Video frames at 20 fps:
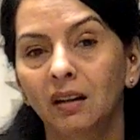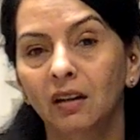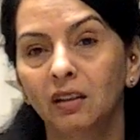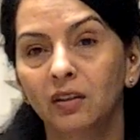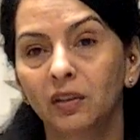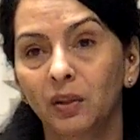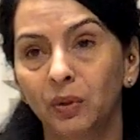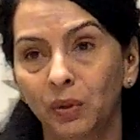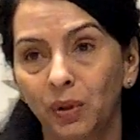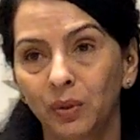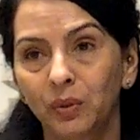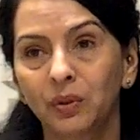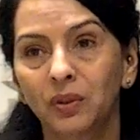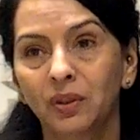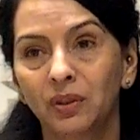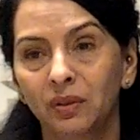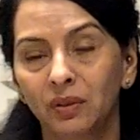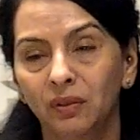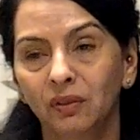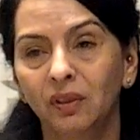
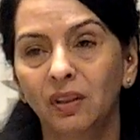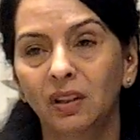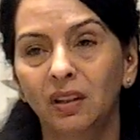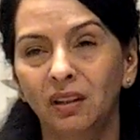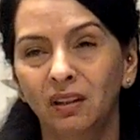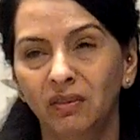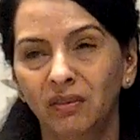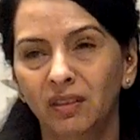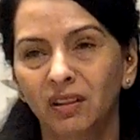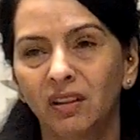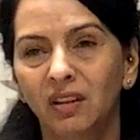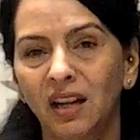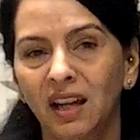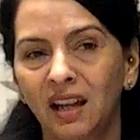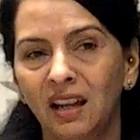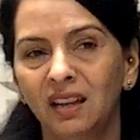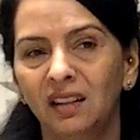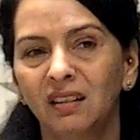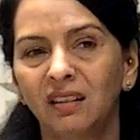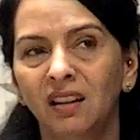cirrhosis of the liver,
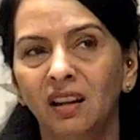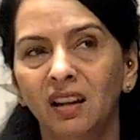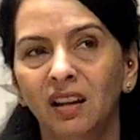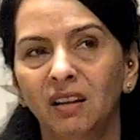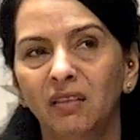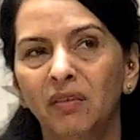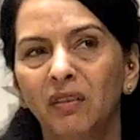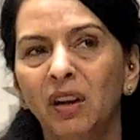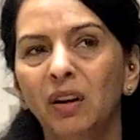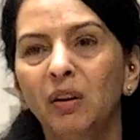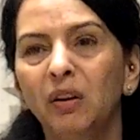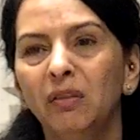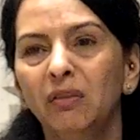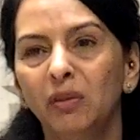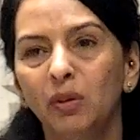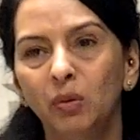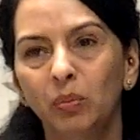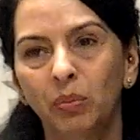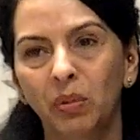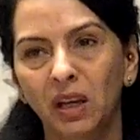and very
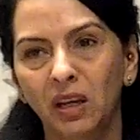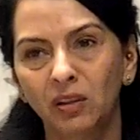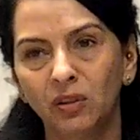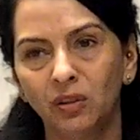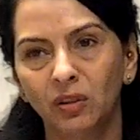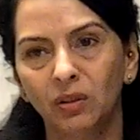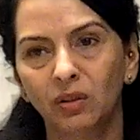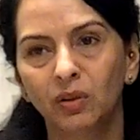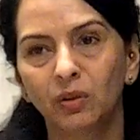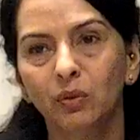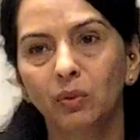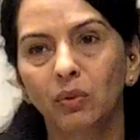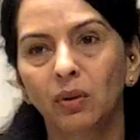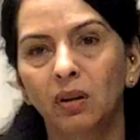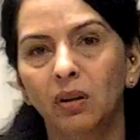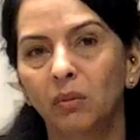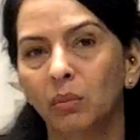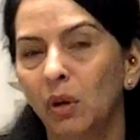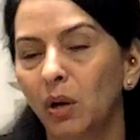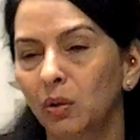few patients,
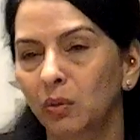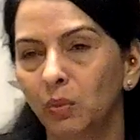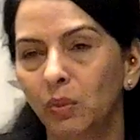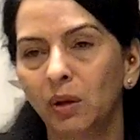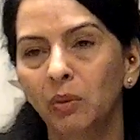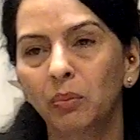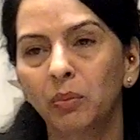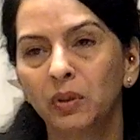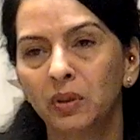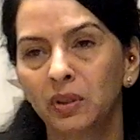about 1%,